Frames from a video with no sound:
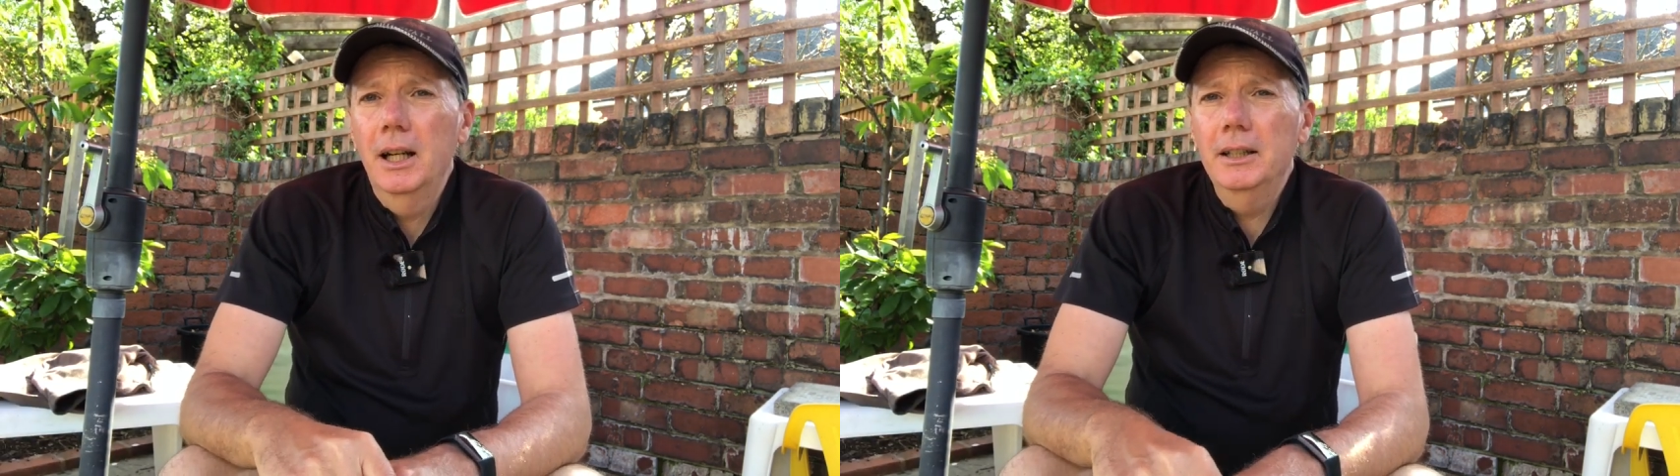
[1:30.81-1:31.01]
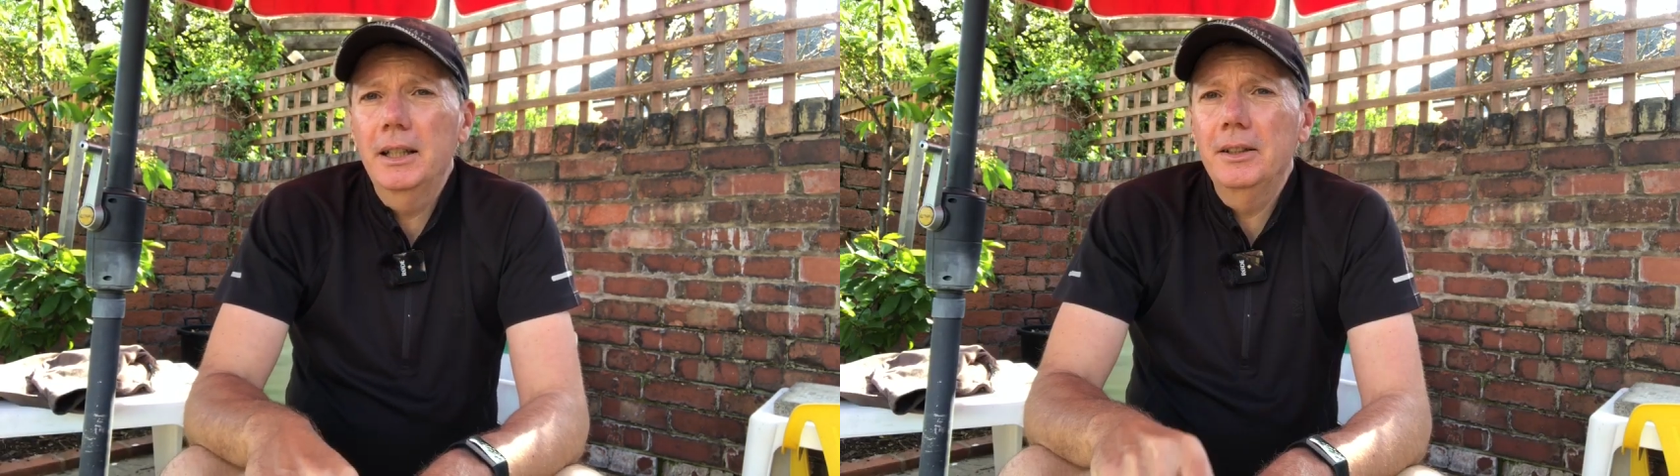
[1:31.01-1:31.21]

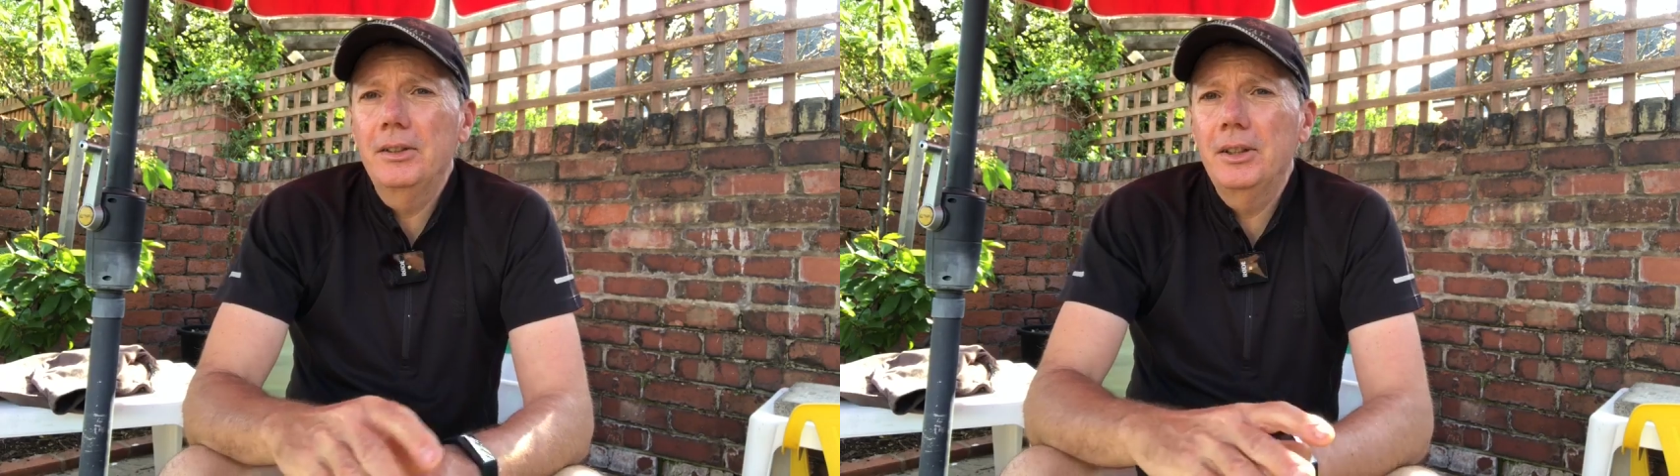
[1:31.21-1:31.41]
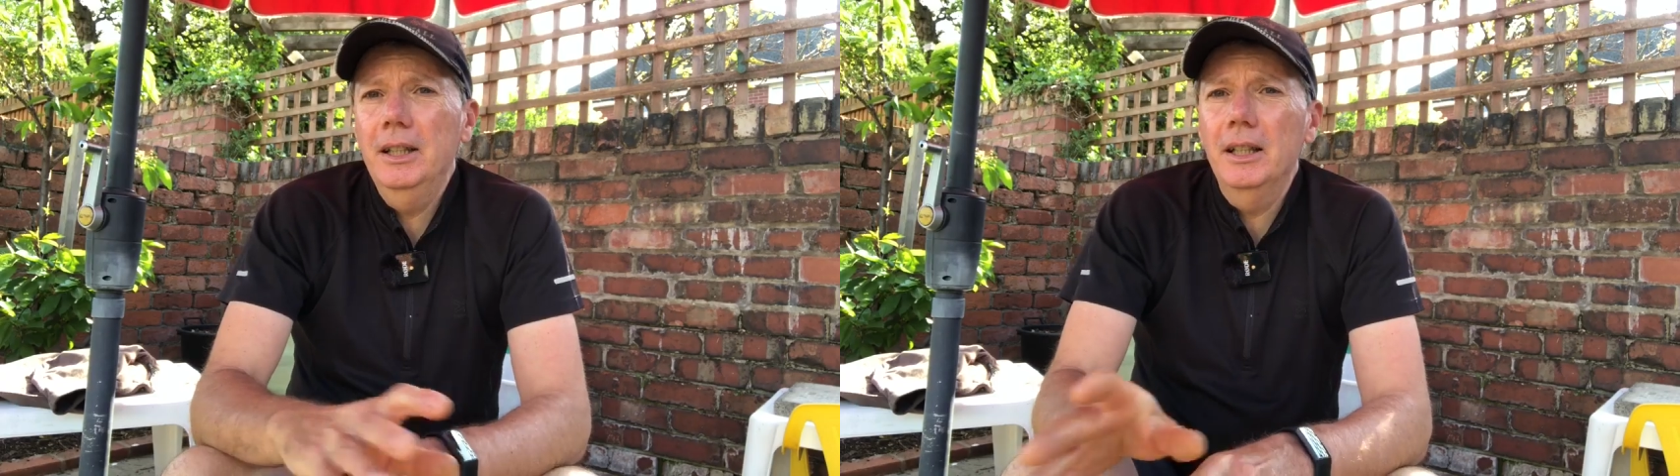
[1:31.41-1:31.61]
and you can
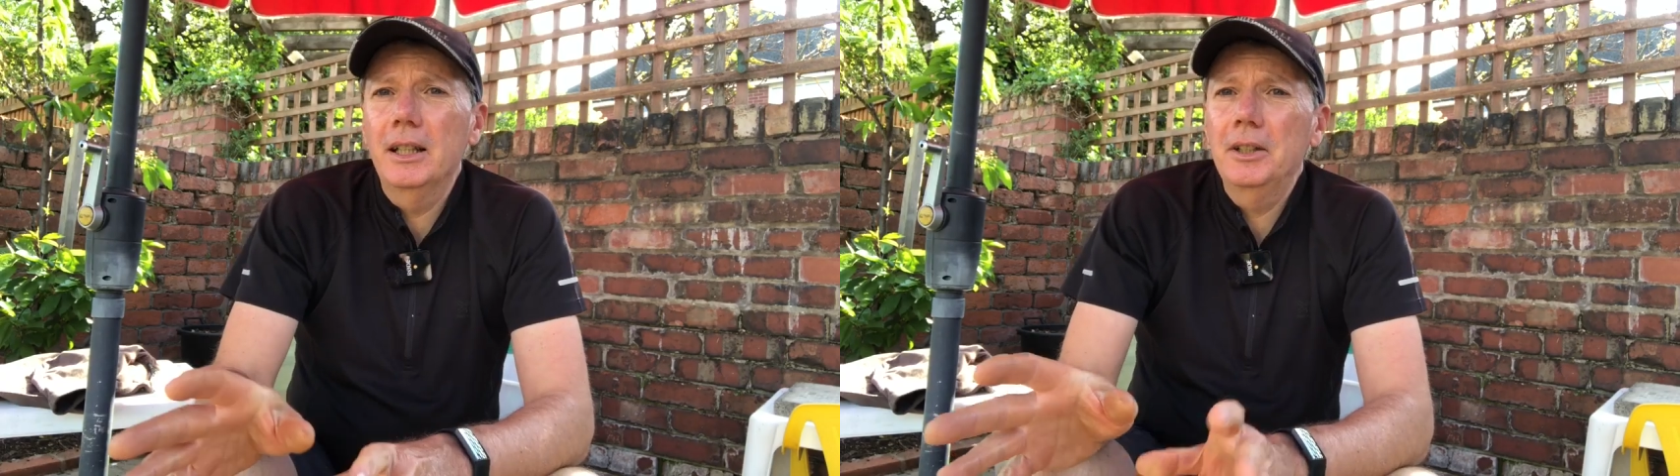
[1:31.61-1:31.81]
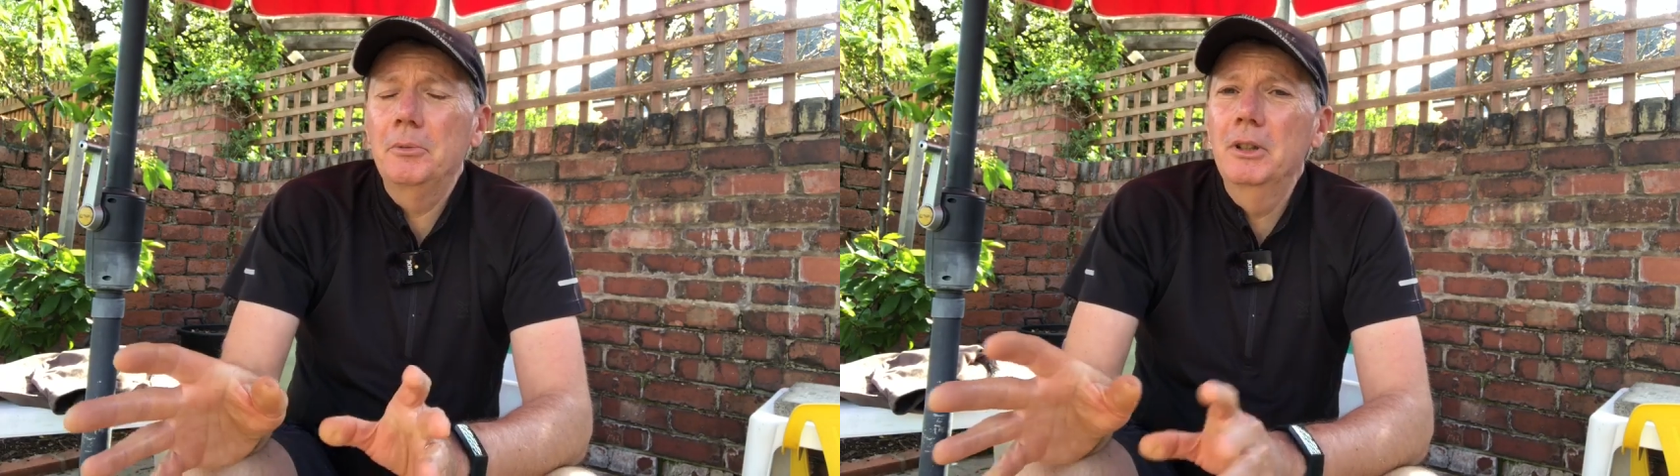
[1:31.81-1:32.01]
see
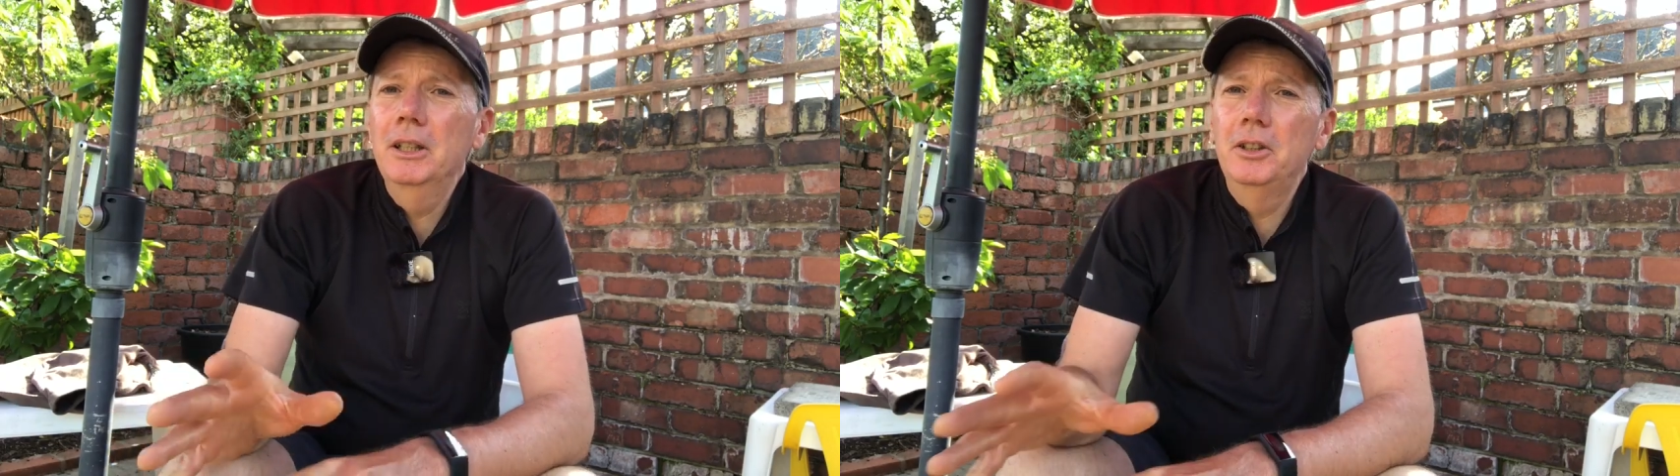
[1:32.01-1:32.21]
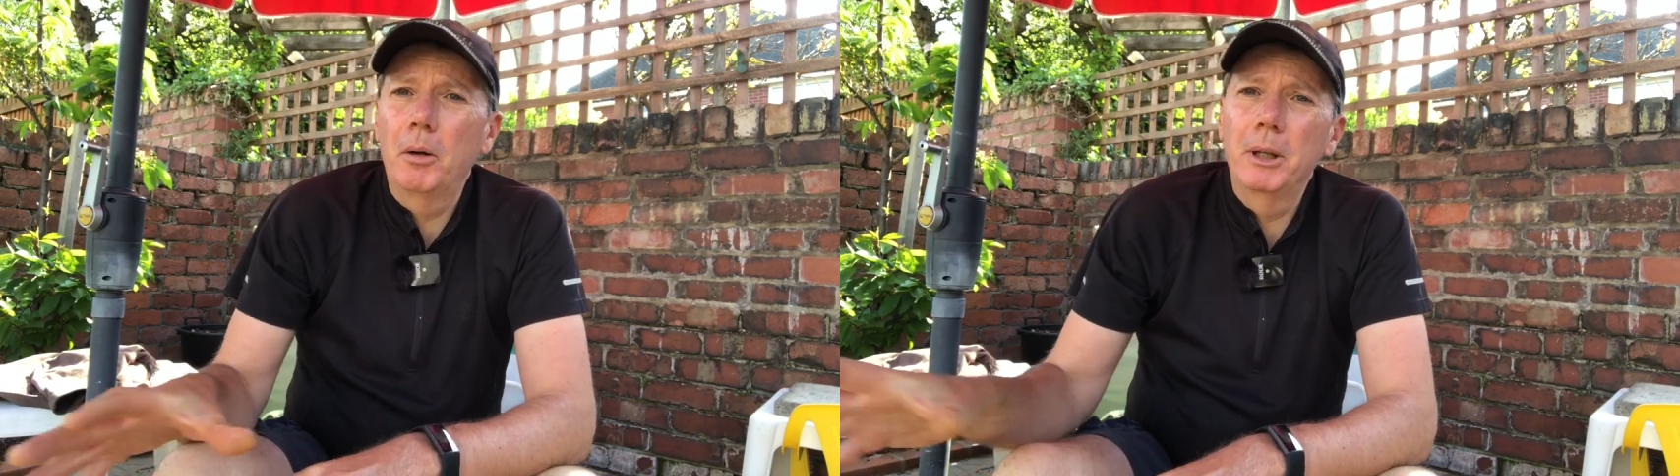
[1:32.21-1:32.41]
that it's
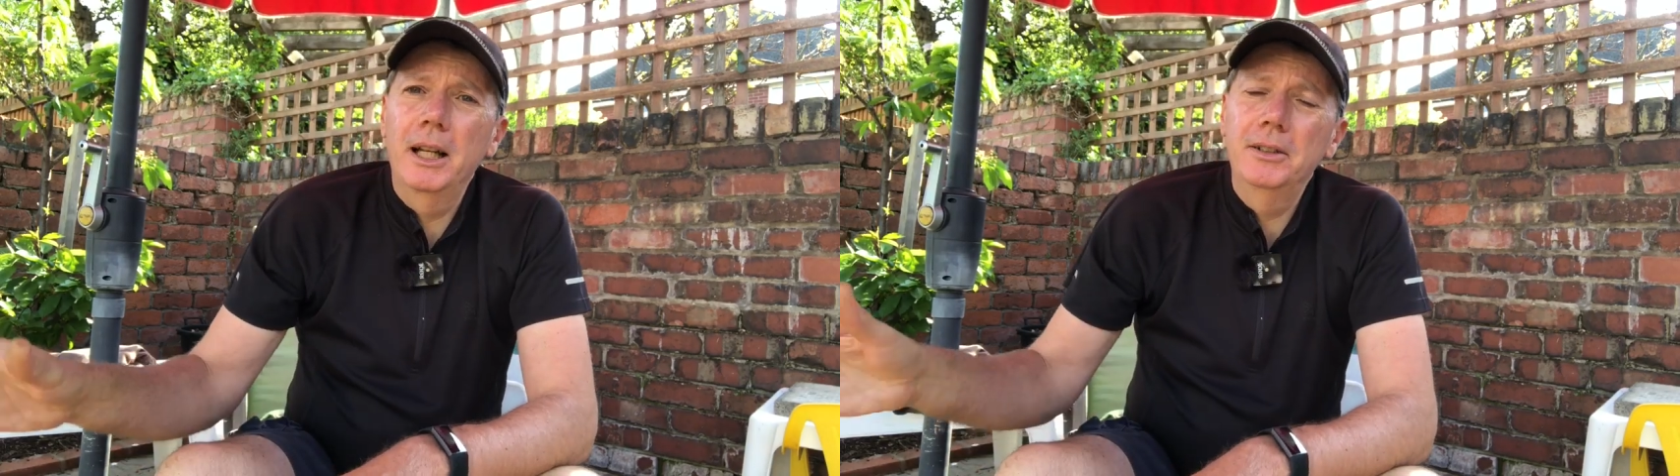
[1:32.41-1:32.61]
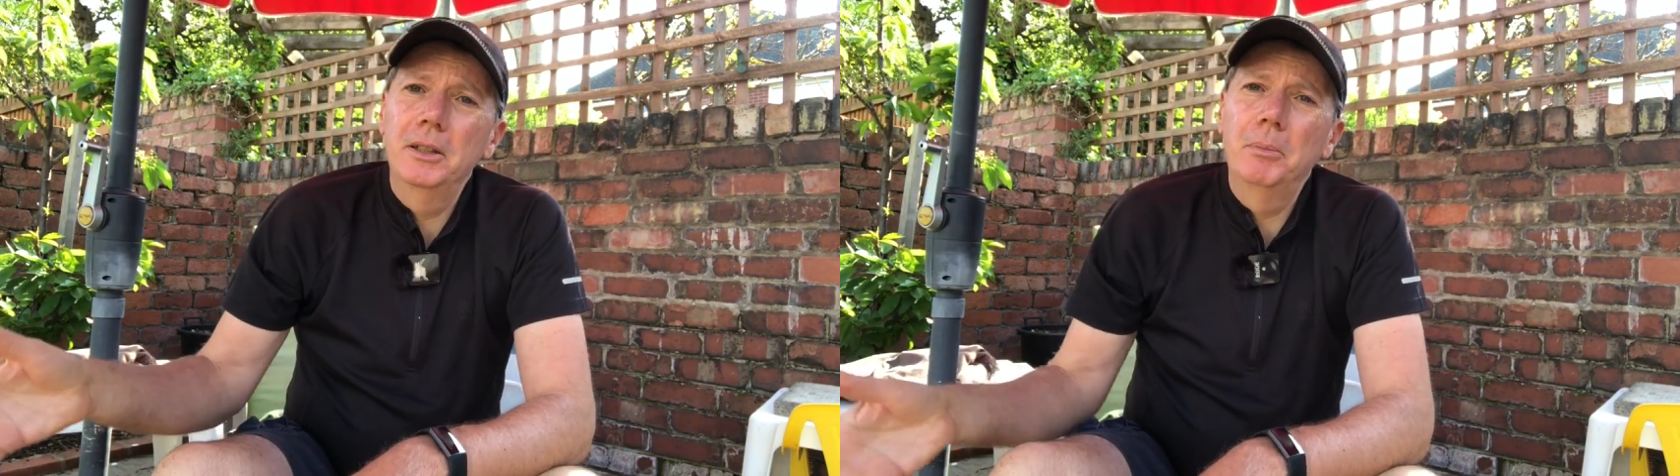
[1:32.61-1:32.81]
really
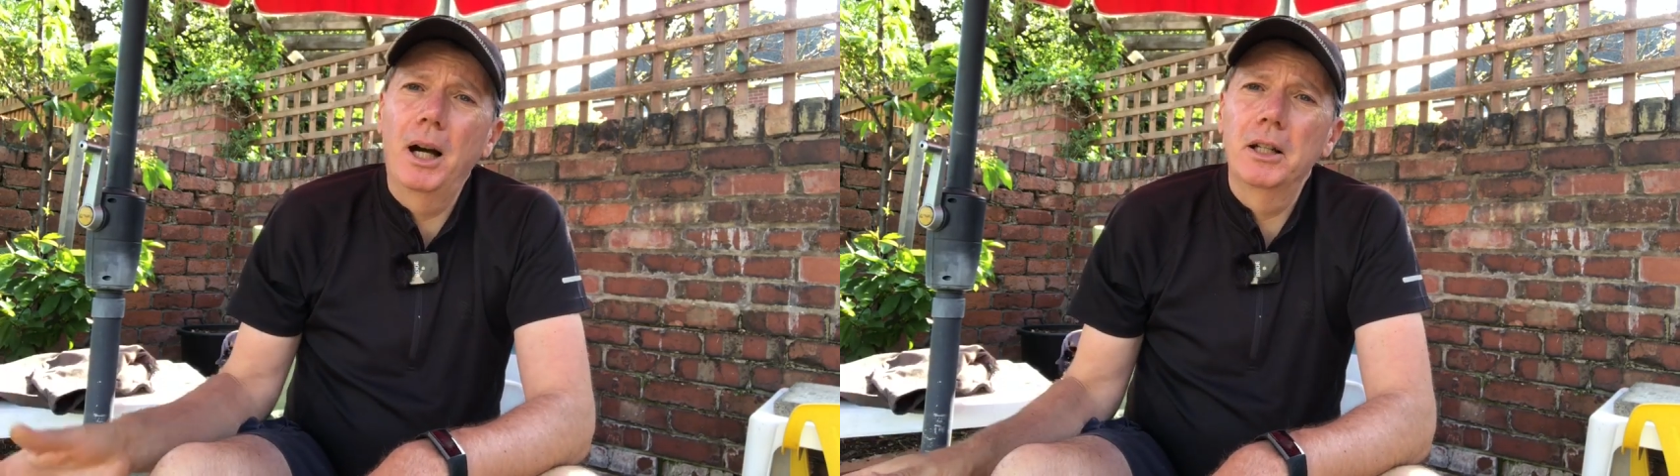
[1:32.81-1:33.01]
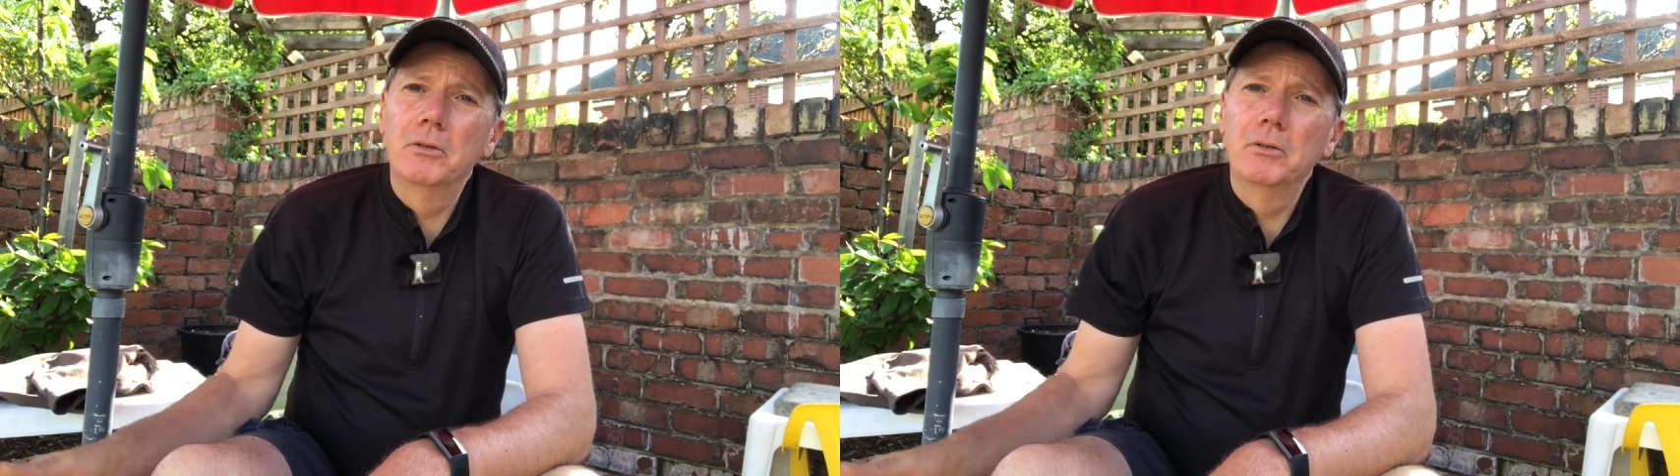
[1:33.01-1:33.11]
dominated by a